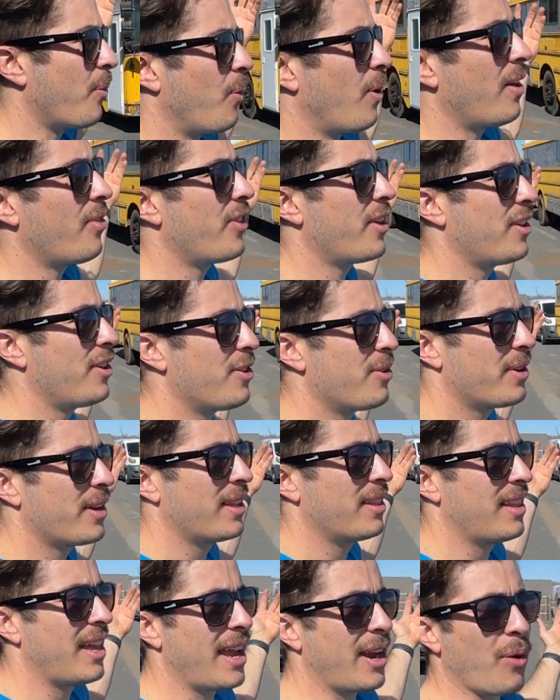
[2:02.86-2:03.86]
one that you can
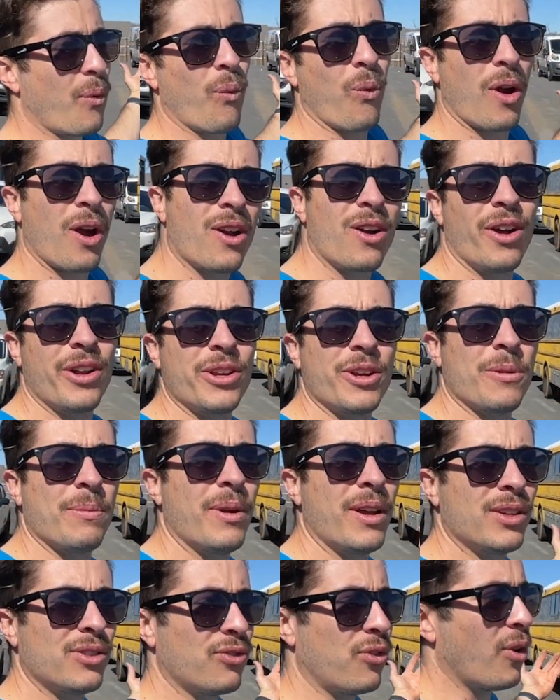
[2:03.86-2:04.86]
like work on your
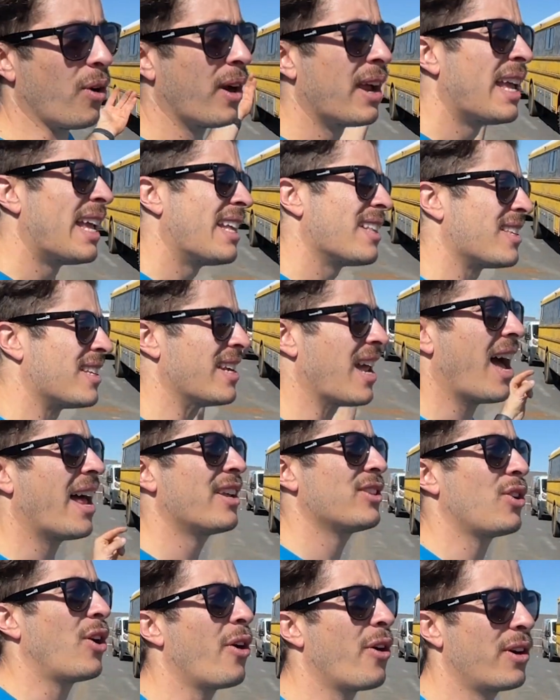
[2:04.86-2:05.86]
bus for. It's not
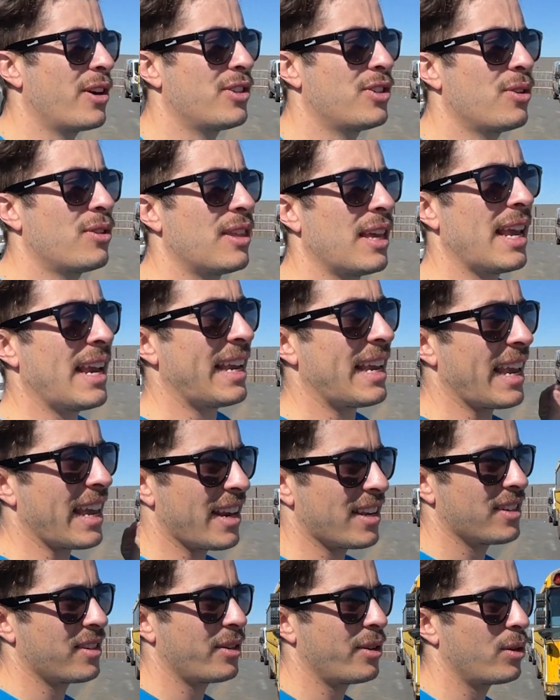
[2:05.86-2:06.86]
as hard as you think. It
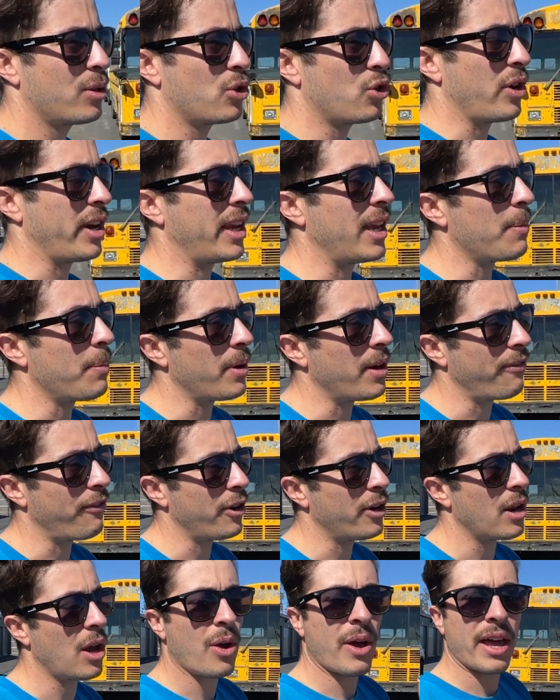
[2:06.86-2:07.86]
is a little tricky, but if you
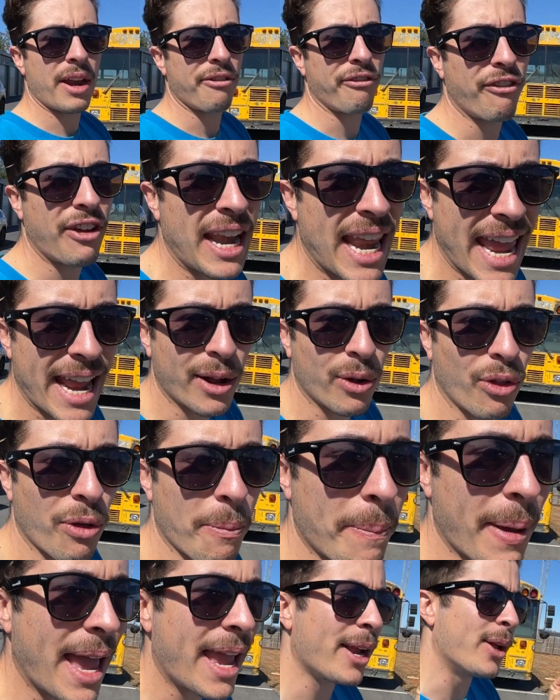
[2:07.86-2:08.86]
know how to finagle the
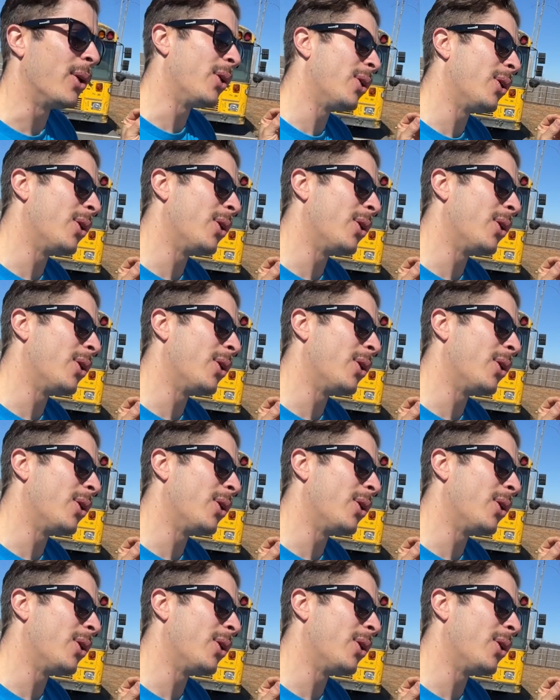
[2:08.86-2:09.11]
bagel,